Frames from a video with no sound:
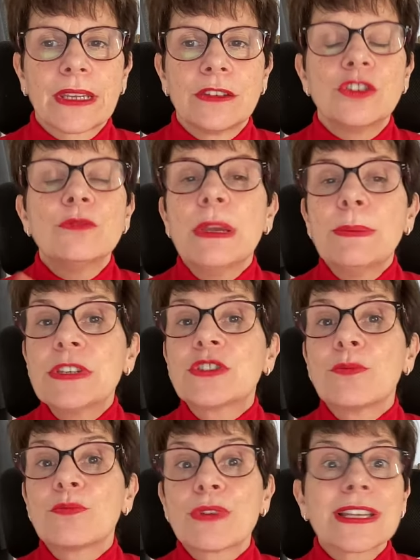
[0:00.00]
you may be
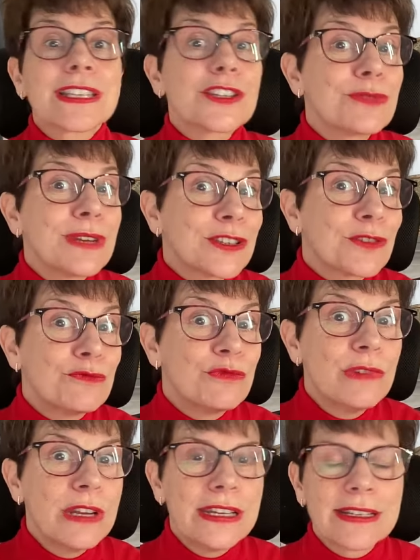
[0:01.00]
surprised and create some
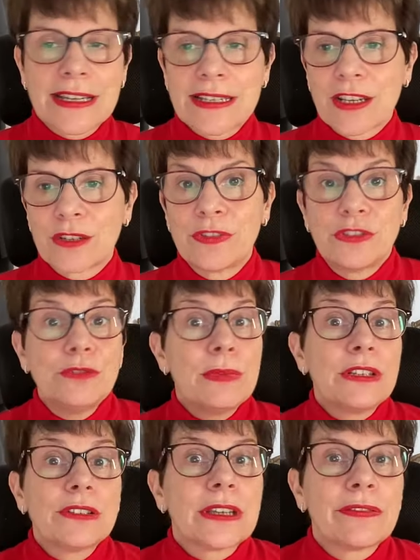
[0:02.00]
really nice outfits you might
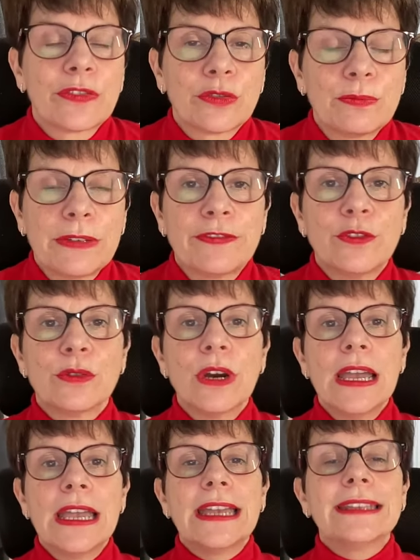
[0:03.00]
not have thought before
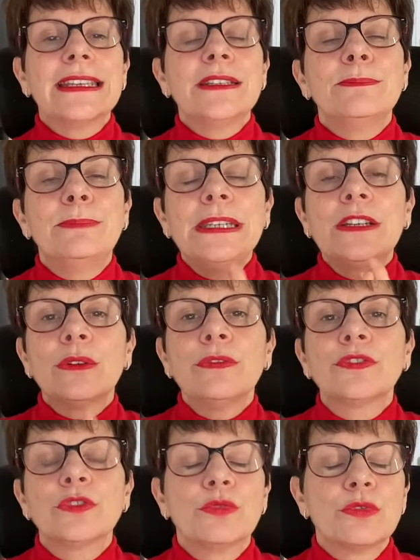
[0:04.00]
and then be
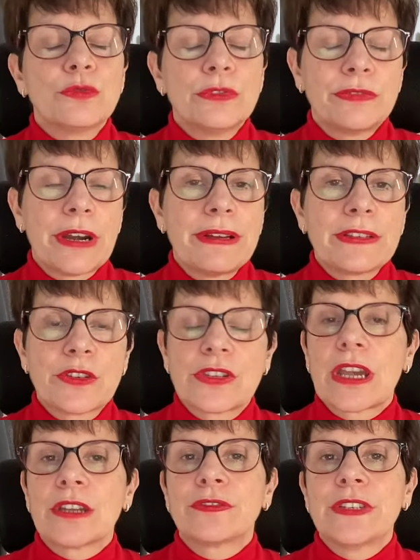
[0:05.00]
comfortable with wearing those
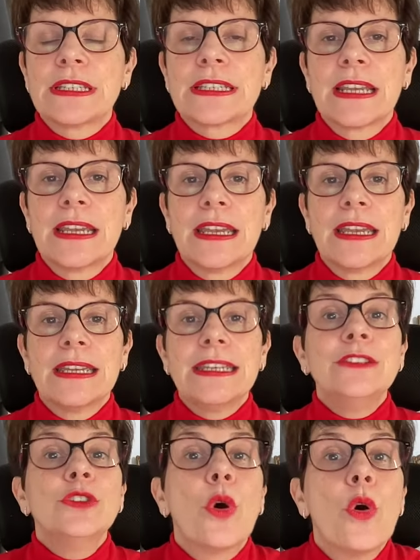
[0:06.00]
outfits
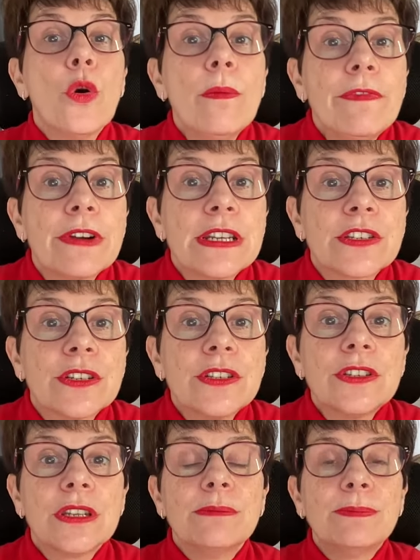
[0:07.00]
in the home, for instance,